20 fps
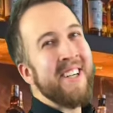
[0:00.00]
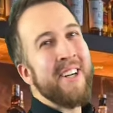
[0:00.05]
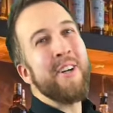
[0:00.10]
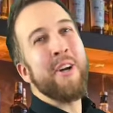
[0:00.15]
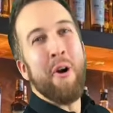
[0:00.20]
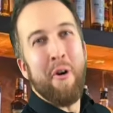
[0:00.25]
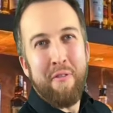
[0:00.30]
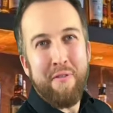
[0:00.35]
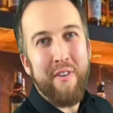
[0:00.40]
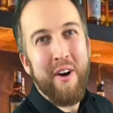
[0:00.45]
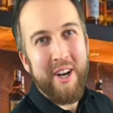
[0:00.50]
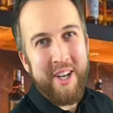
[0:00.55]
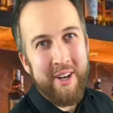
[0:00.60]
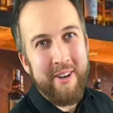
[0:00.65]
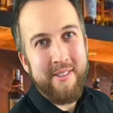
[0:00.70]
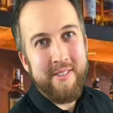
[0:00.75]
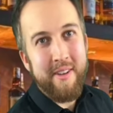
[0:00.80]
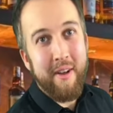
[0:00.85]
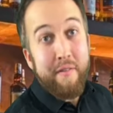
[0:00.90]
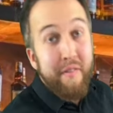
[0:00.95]
Go f
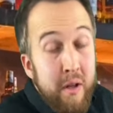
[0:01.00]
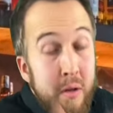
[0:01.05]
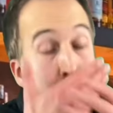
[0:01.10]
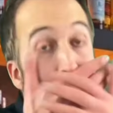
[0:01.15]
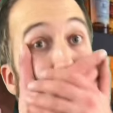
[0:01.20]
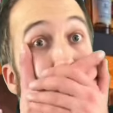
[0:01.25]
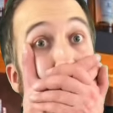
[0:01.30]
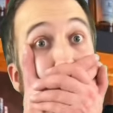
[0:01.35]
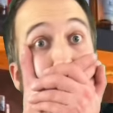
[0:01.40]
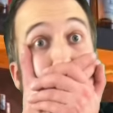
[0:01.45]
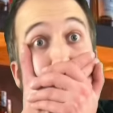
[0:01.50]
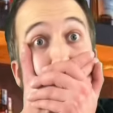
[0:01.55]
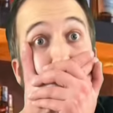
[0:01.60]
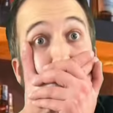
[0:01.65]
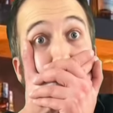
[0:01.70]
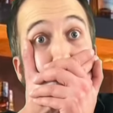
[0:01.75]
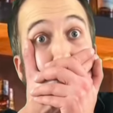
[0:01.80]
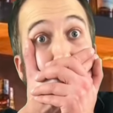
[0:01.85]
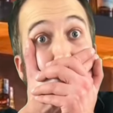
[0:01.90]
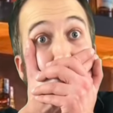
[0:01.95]
yourself. That was
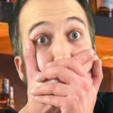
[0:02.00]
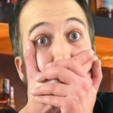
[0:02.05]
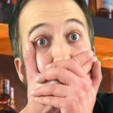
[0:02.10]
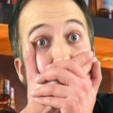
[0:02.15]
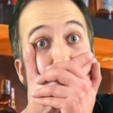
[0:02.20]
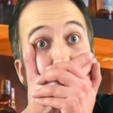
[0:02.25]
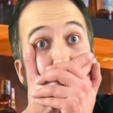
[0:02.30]
out loud, wasn't